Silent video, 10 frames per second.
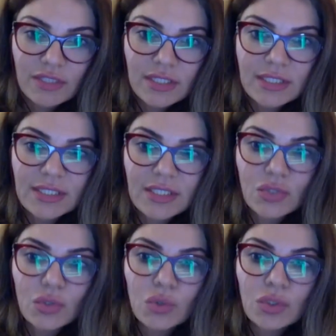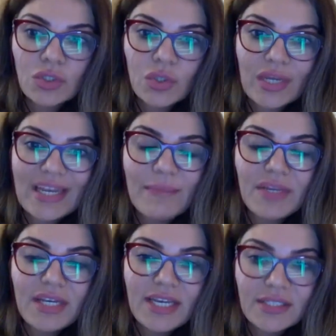it's a tool to
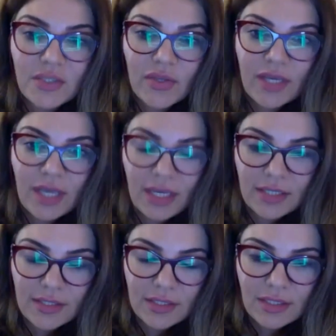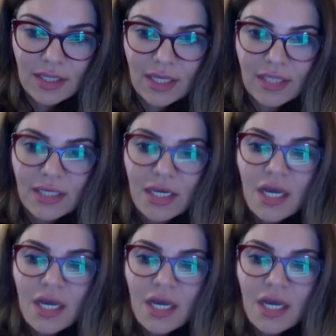eliminate the cases and